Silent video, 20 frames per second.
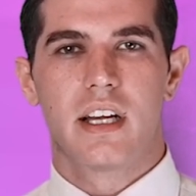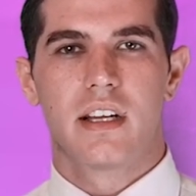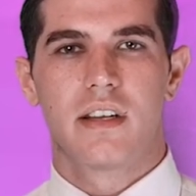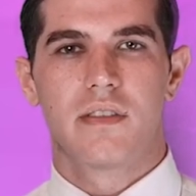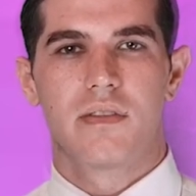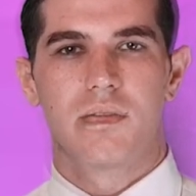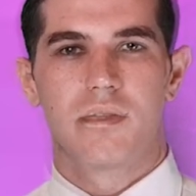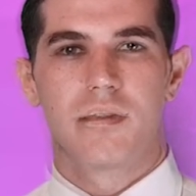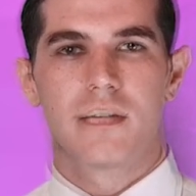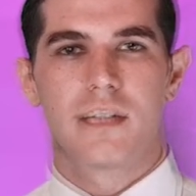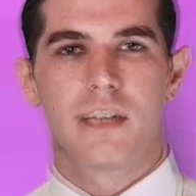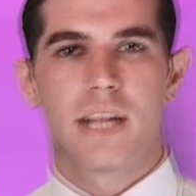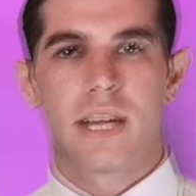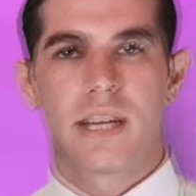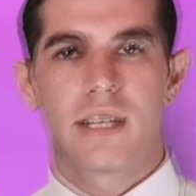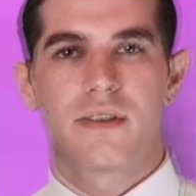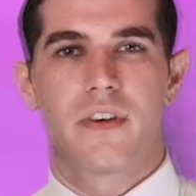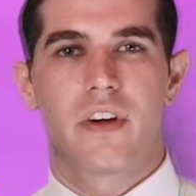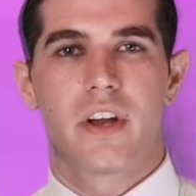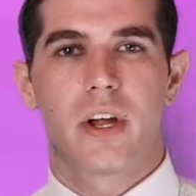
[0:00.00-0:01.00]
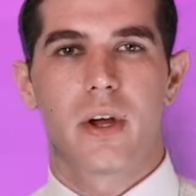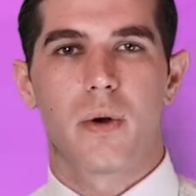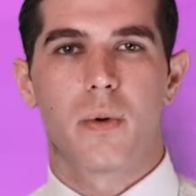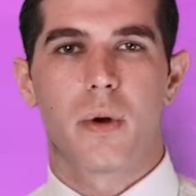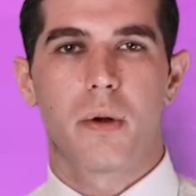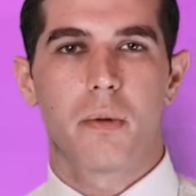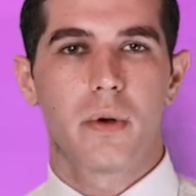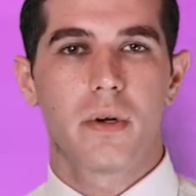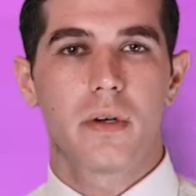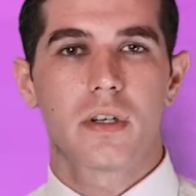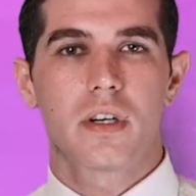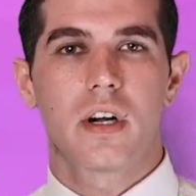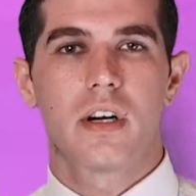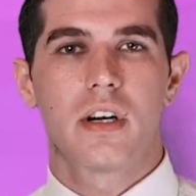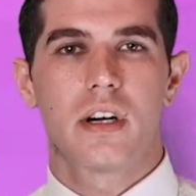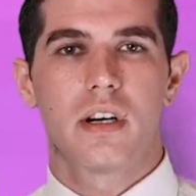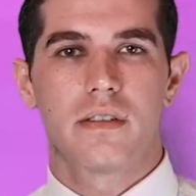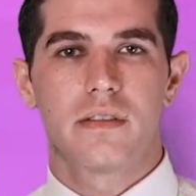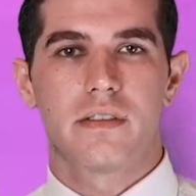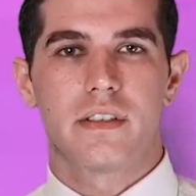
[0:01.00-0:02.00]
Join us next video where we'll go
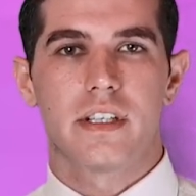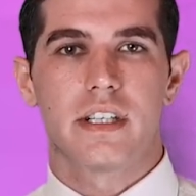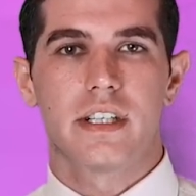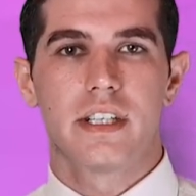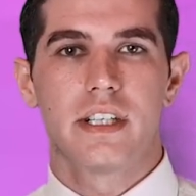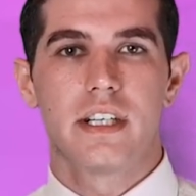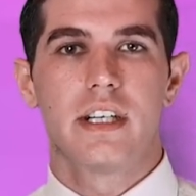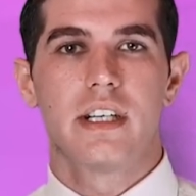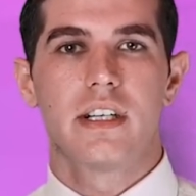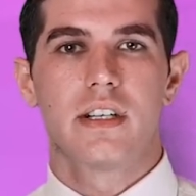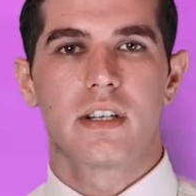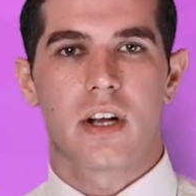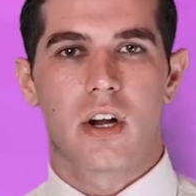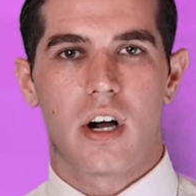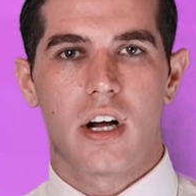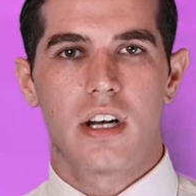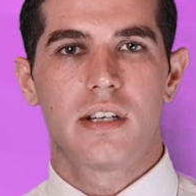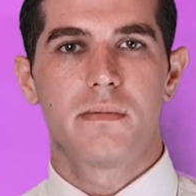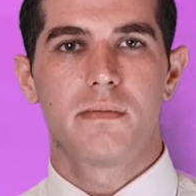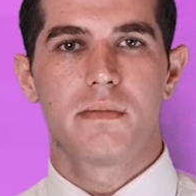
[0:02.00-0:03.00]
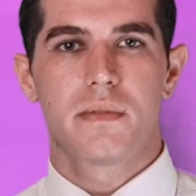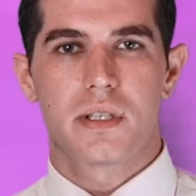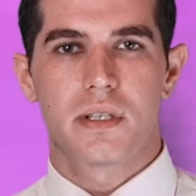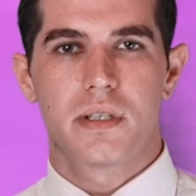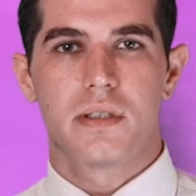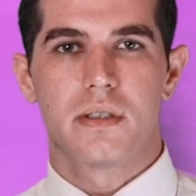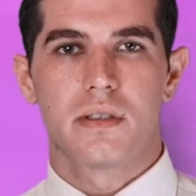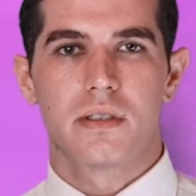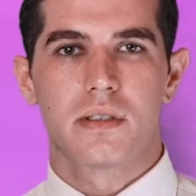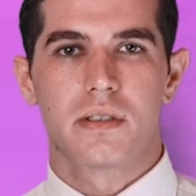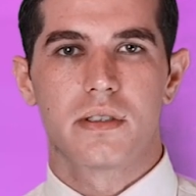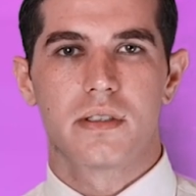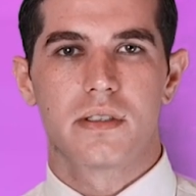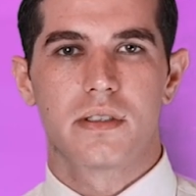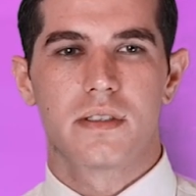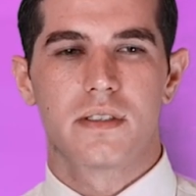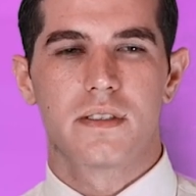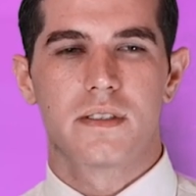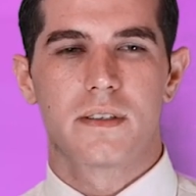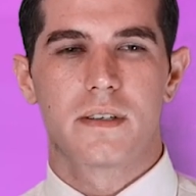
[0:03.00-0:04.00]
over column 2.
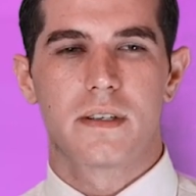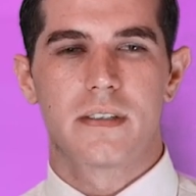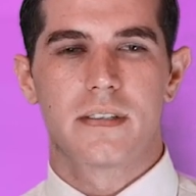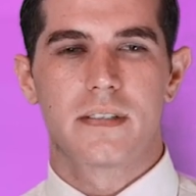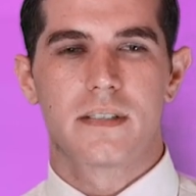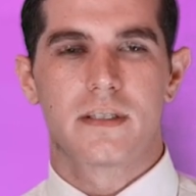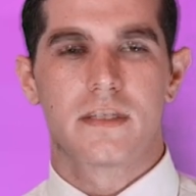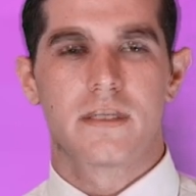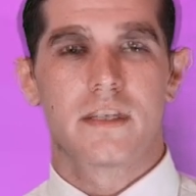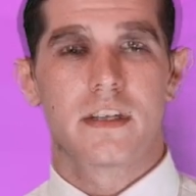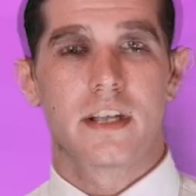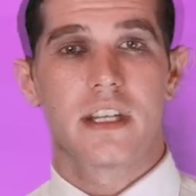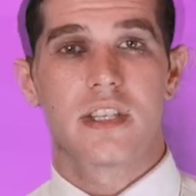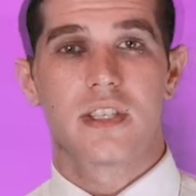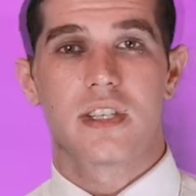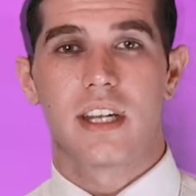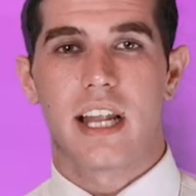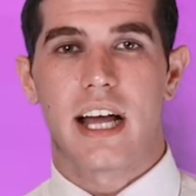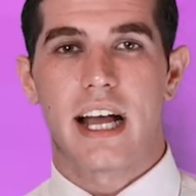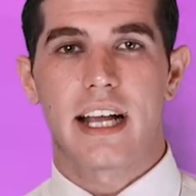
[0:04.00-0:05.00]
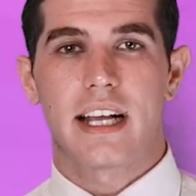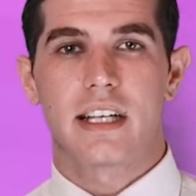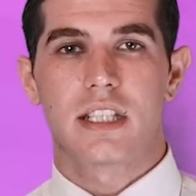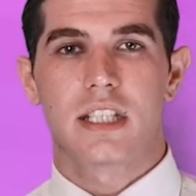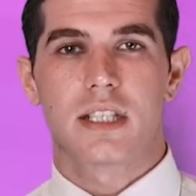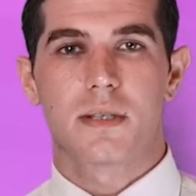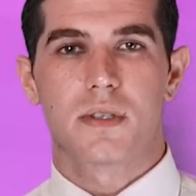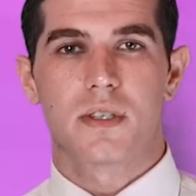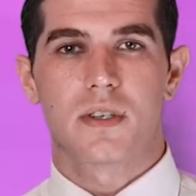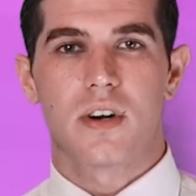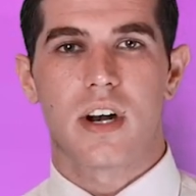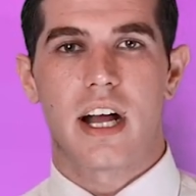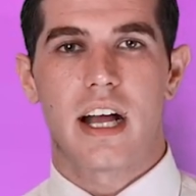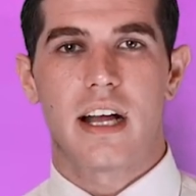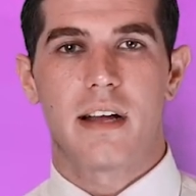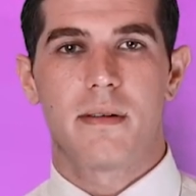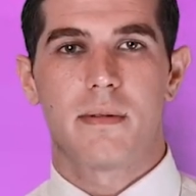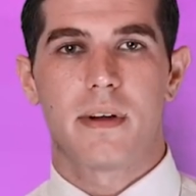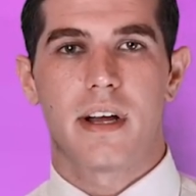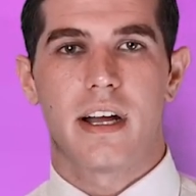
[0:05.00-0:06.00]
Please don't forget to like and
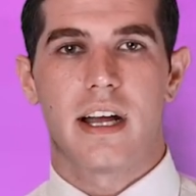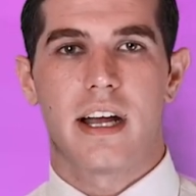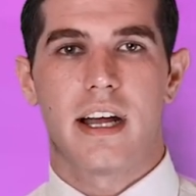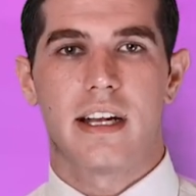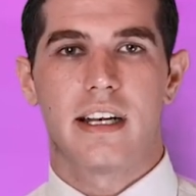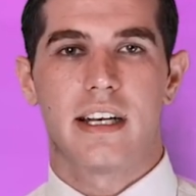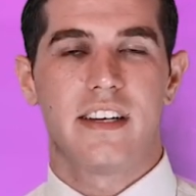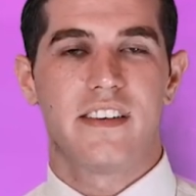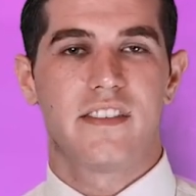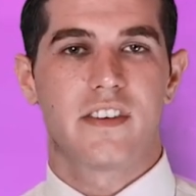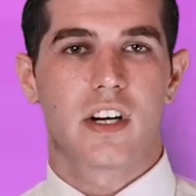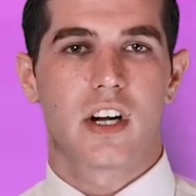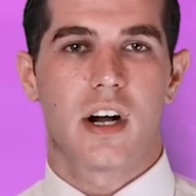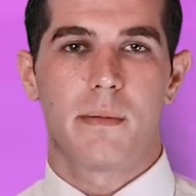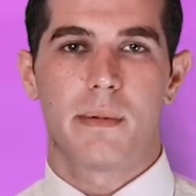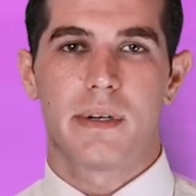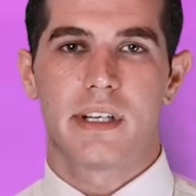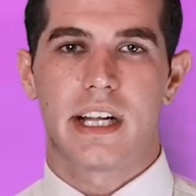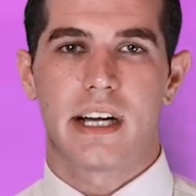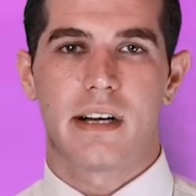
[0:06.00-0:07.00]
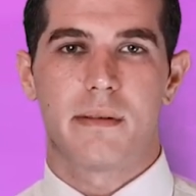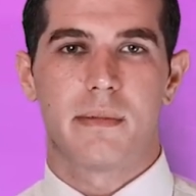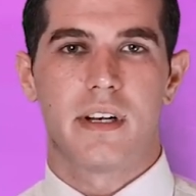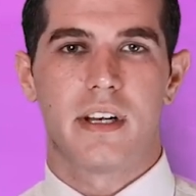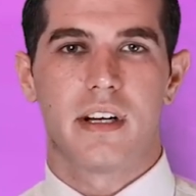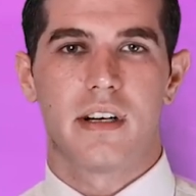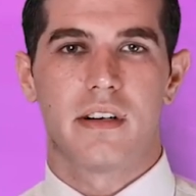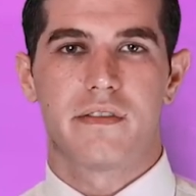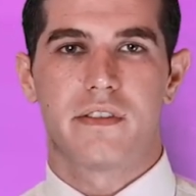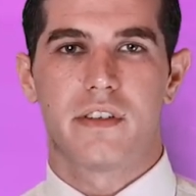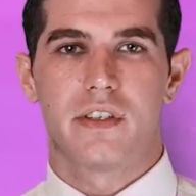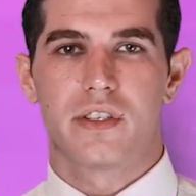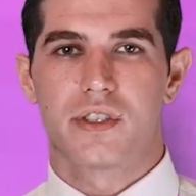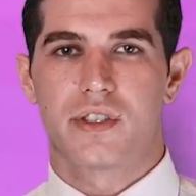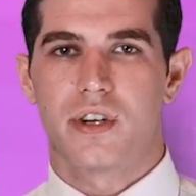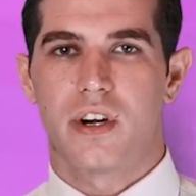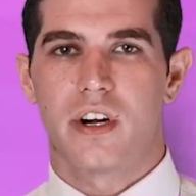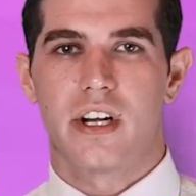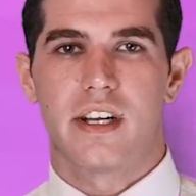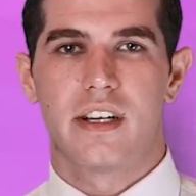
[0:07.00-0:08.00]
subscribe and leave a comment down below if you
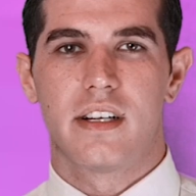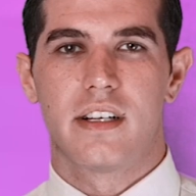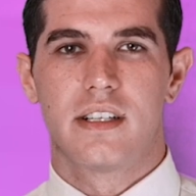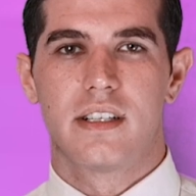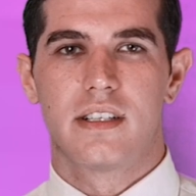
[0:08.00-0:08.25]
enjoyed.